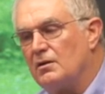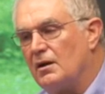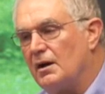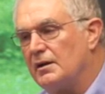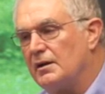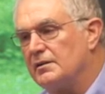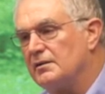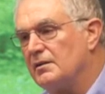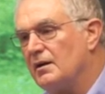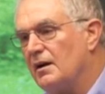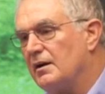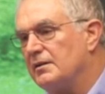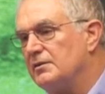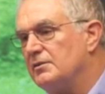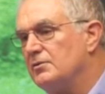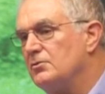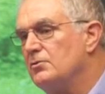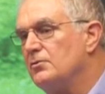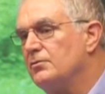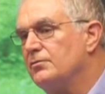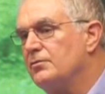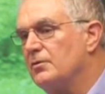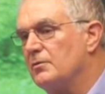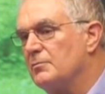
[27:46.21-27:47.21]
I
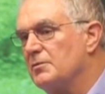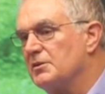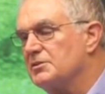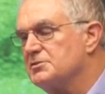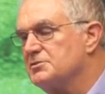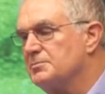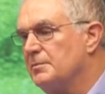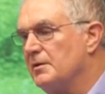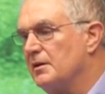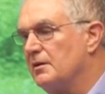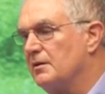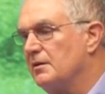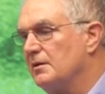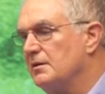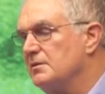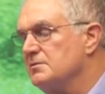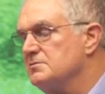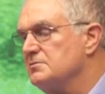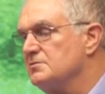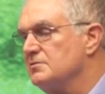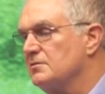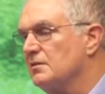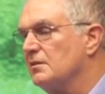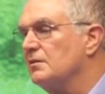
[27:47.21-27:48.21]
knew from
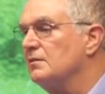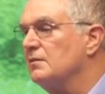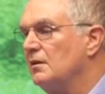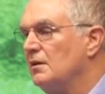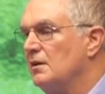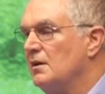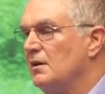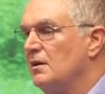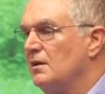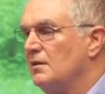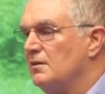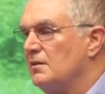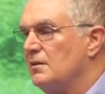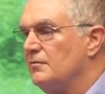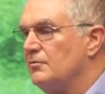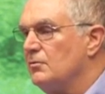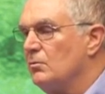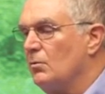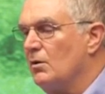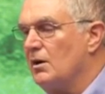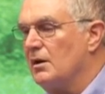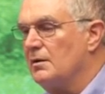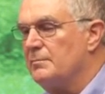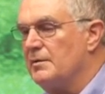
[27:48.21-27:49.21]
experience that if you
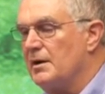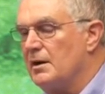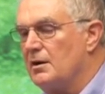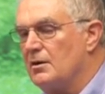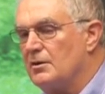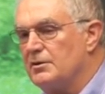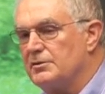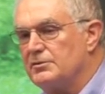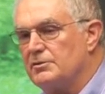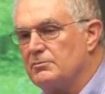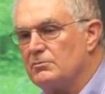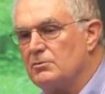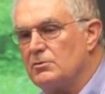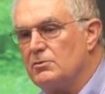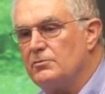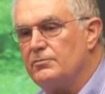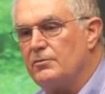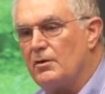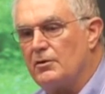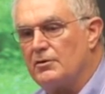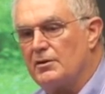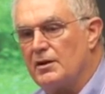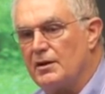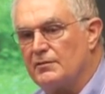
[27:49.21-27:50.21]
want a bear on your roof,
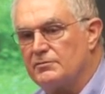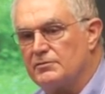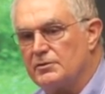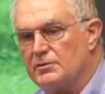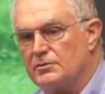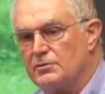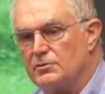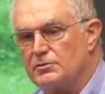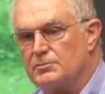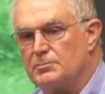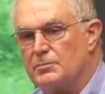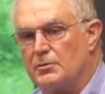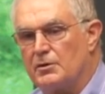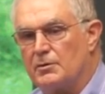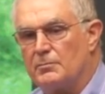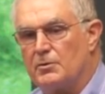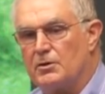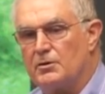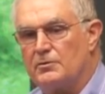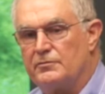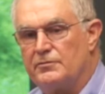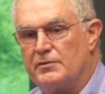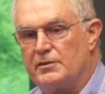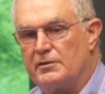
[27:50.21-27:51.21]
all you have to do is put a
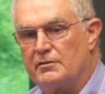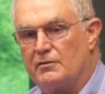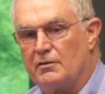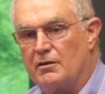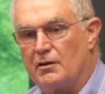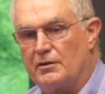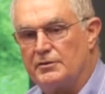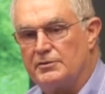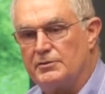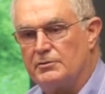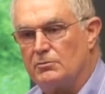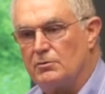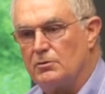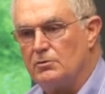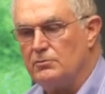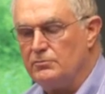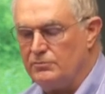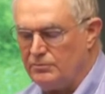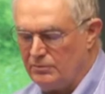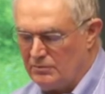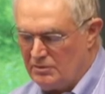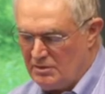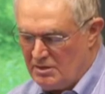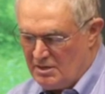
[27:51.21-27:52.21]
bird feeder on your
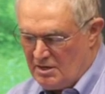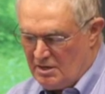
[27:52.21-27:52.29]
roof.